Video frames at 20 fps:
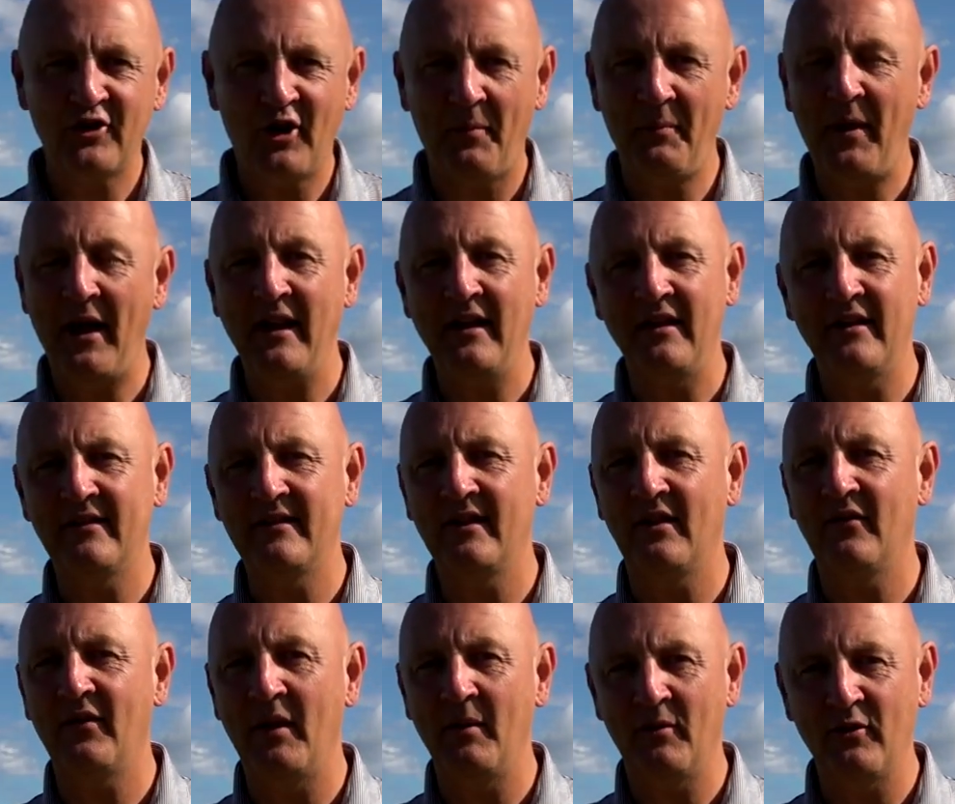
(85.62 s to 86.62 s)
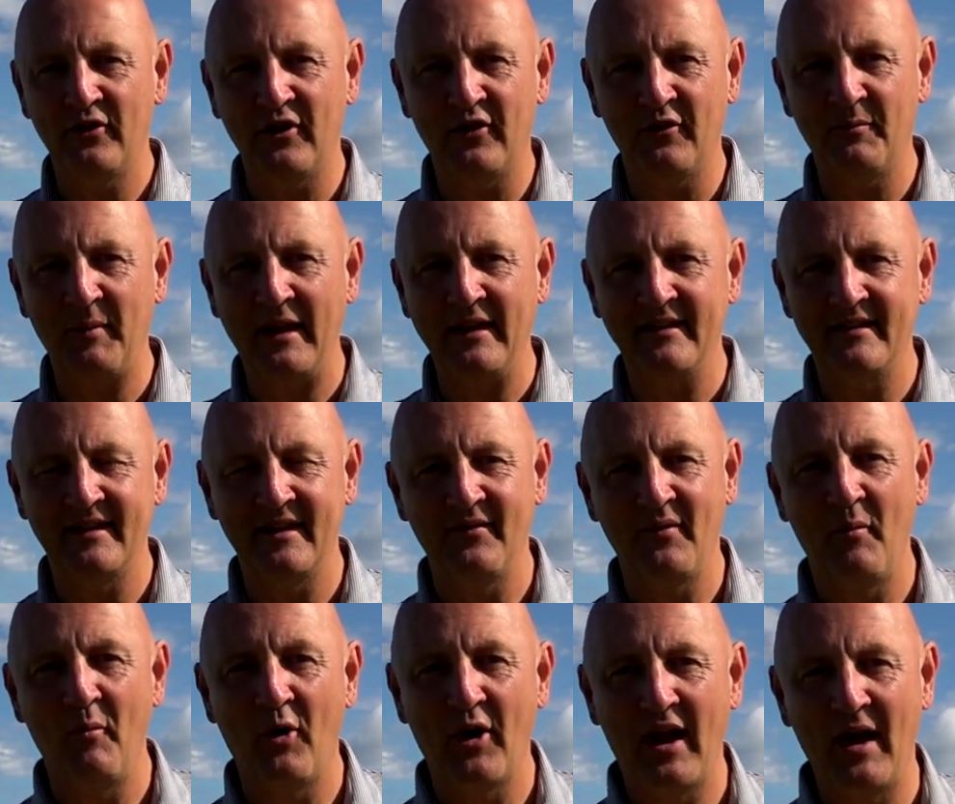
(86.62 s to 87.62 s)
top end, it's still very much expensive
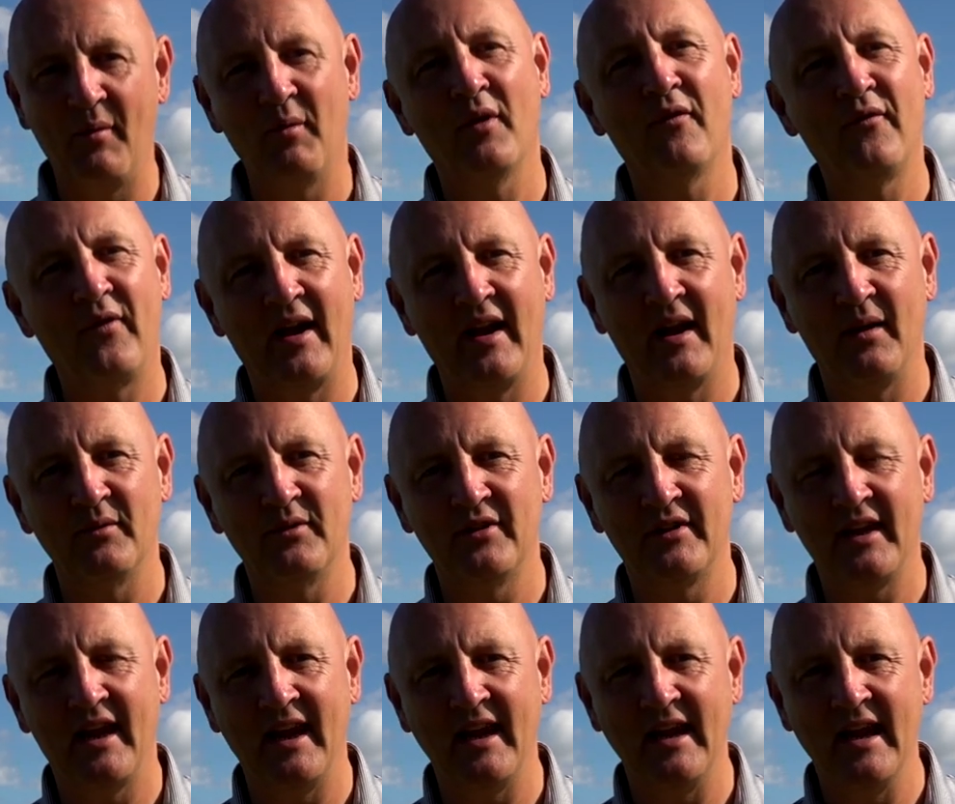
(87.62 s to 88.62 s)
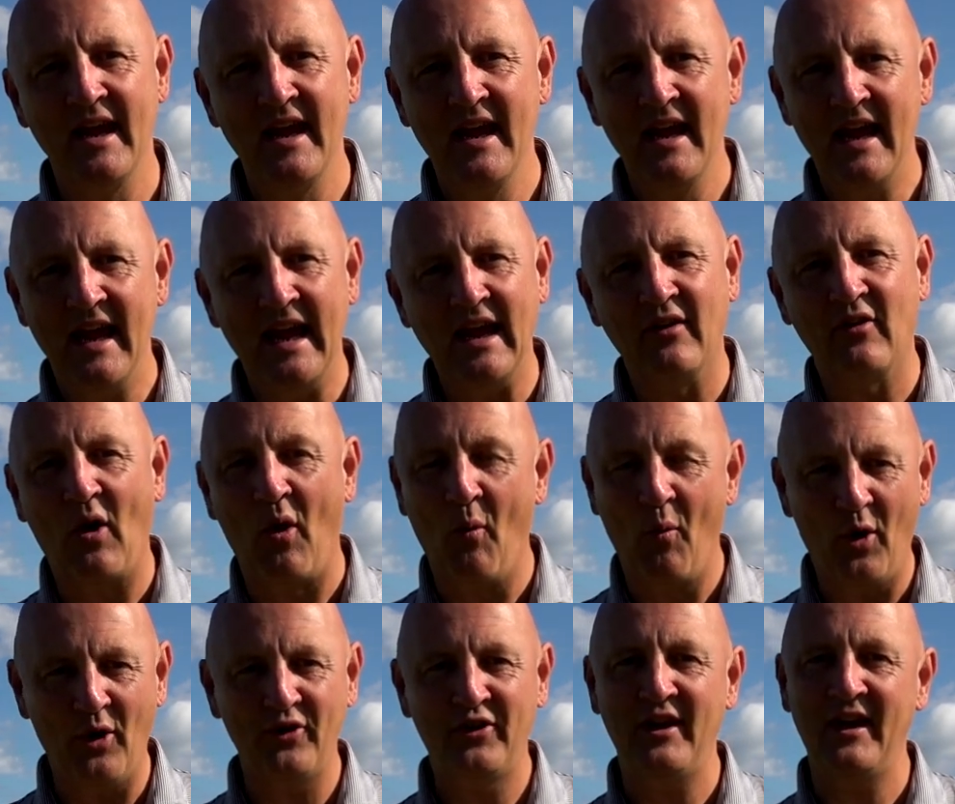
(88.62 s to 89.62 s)
and what I want to find out today is
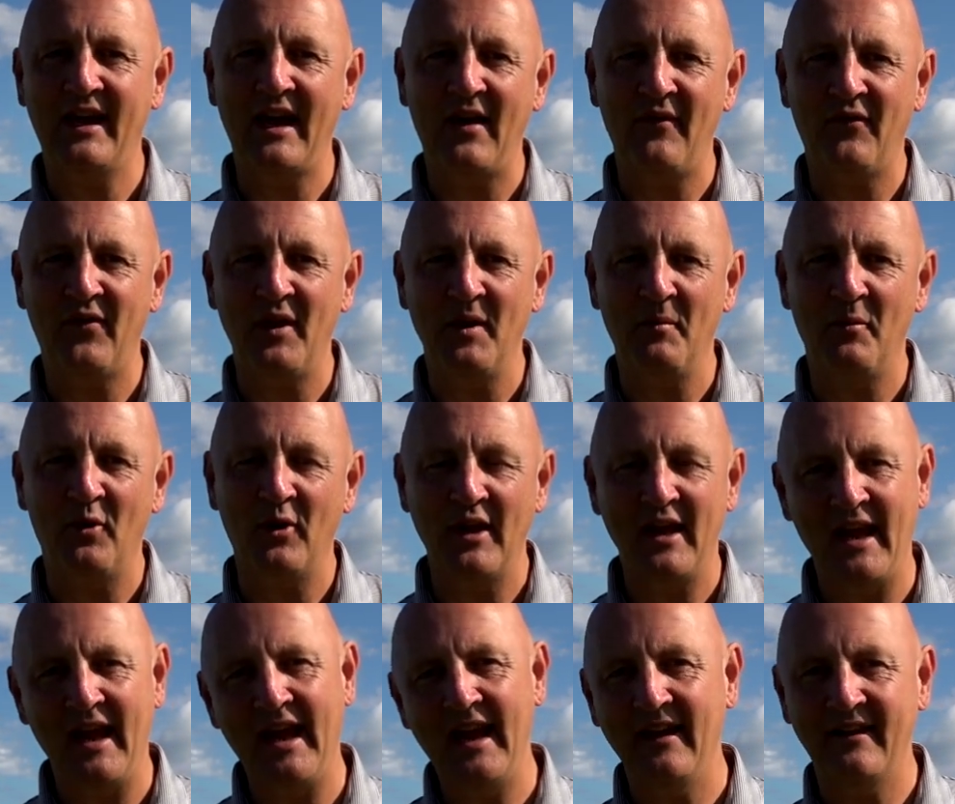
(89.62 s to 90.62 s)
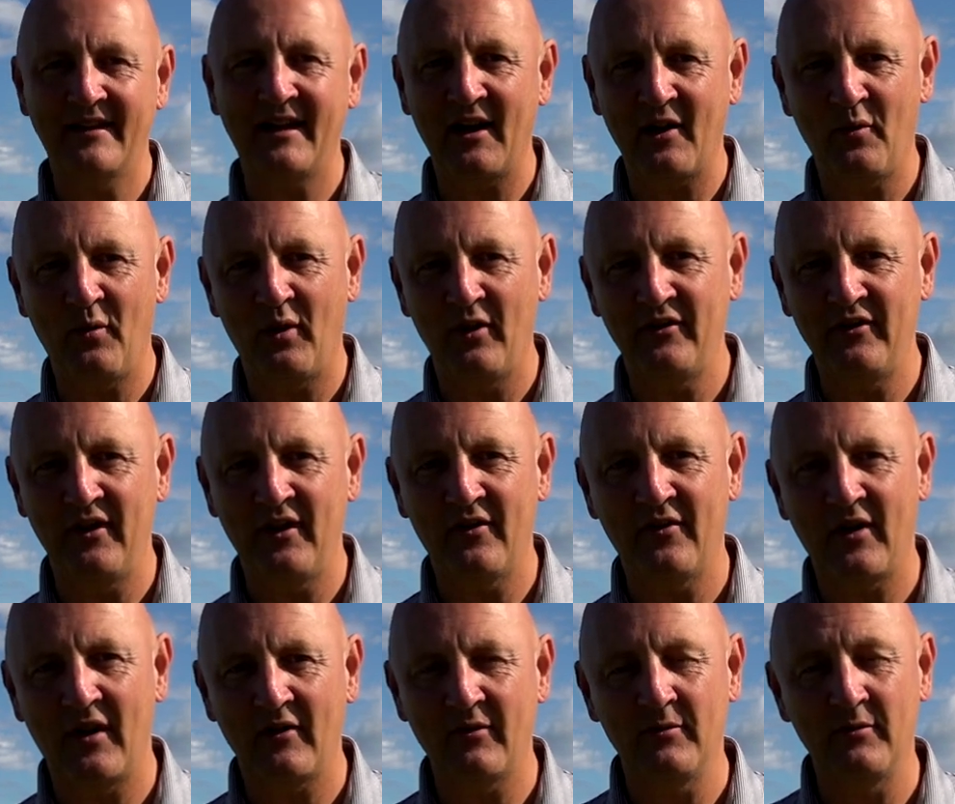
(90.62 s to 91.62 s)
what do you get for your money? Is that quality of
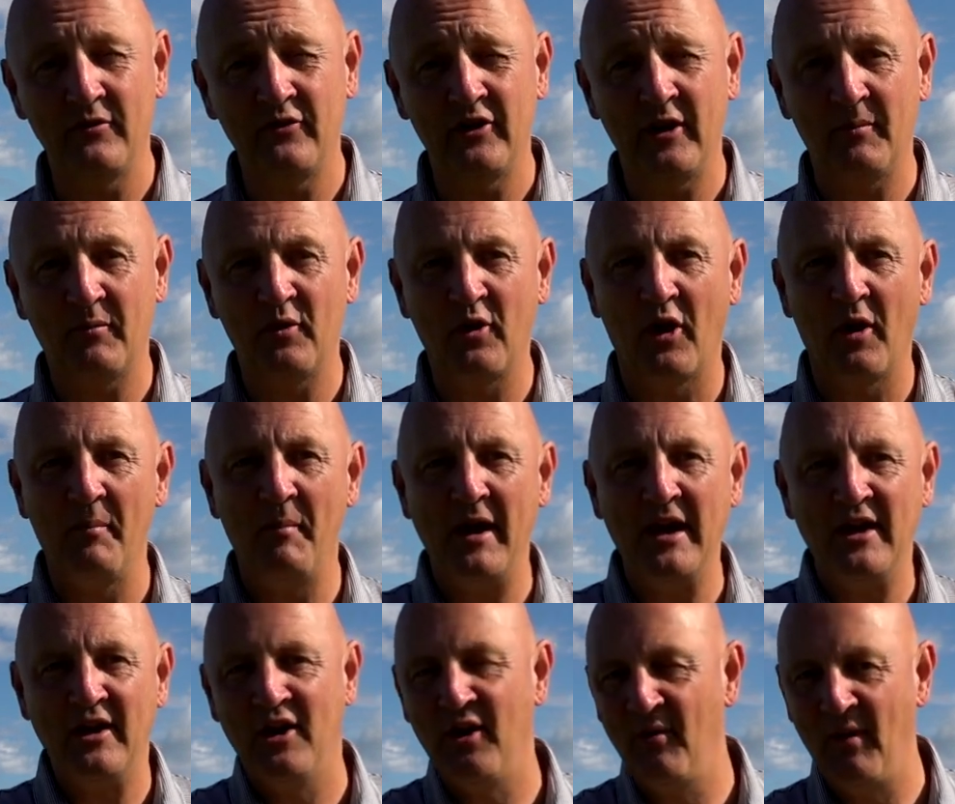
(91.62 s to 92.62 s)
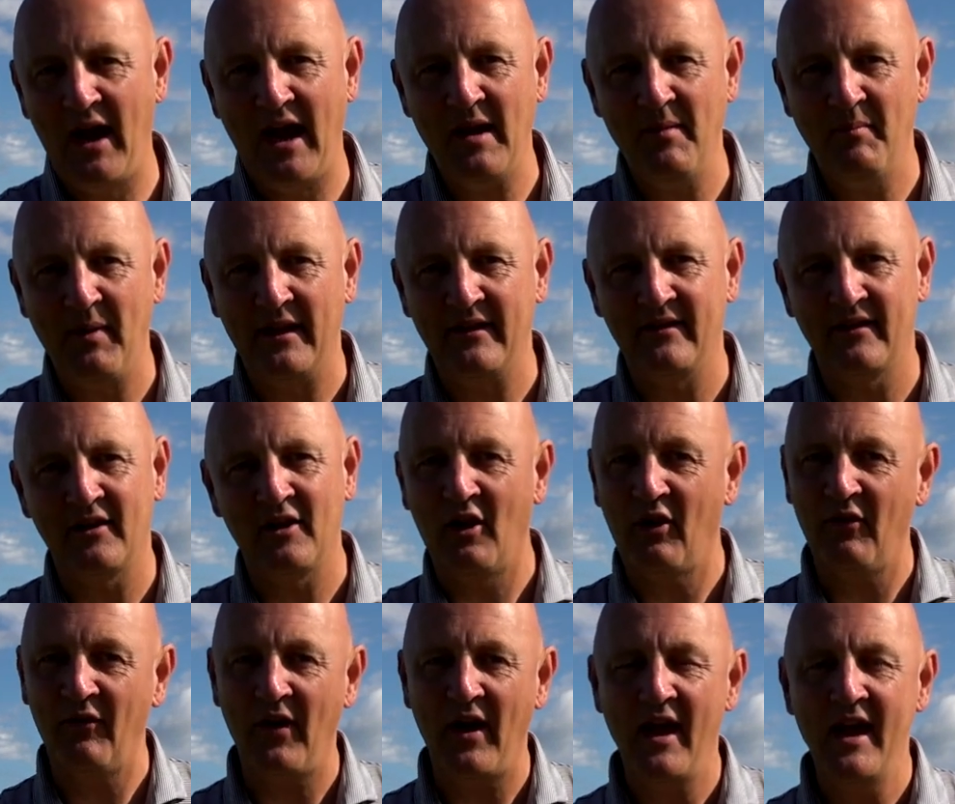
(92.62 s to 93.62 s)
craftsmanship going to make you a better
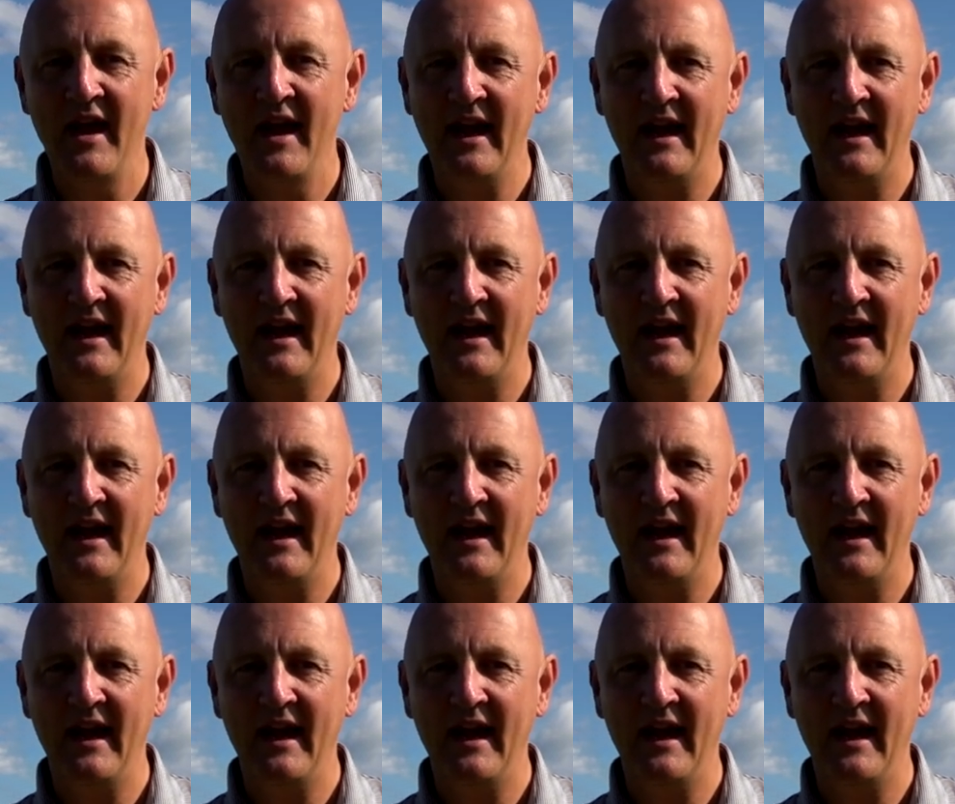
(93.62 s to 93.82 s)
golfer?